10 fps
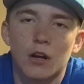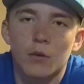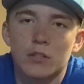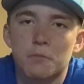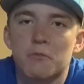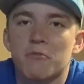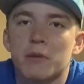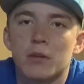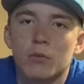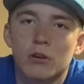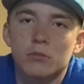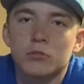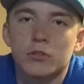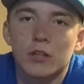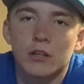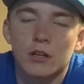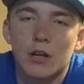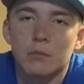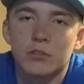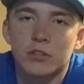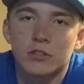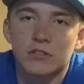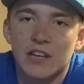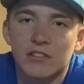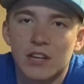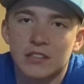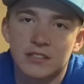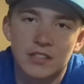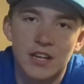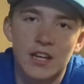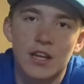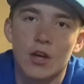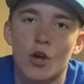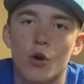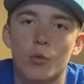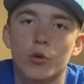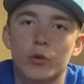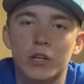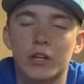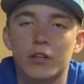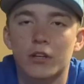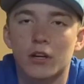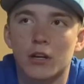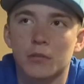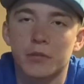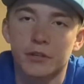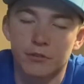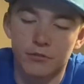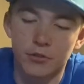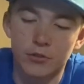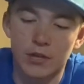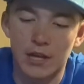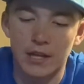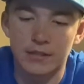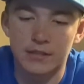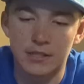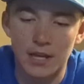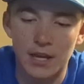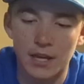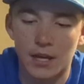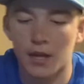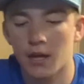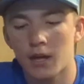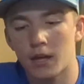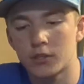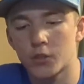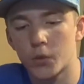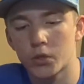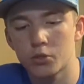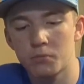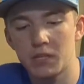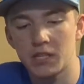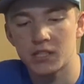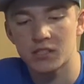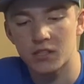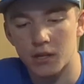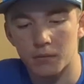Alright, what's up everybody? Welcome to another episode of Survival Guys, and today we're doing another gear review, and today it's going to be some